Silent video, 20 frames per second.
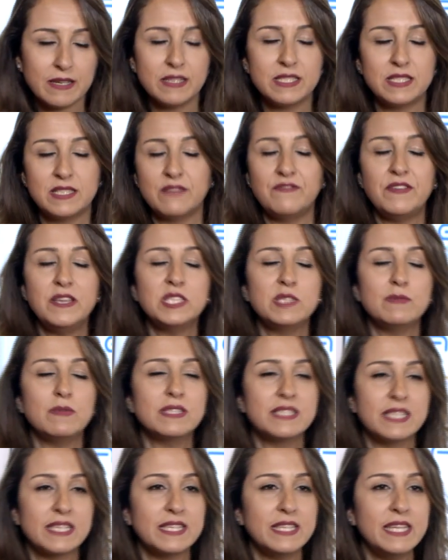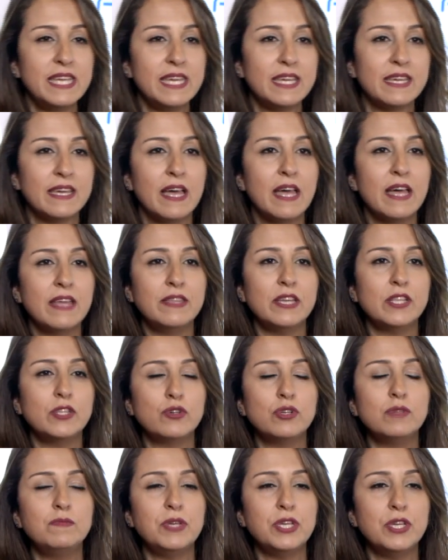it's a feasible technique that
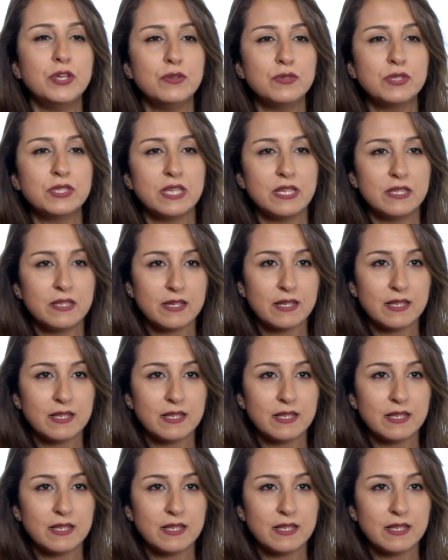could be used in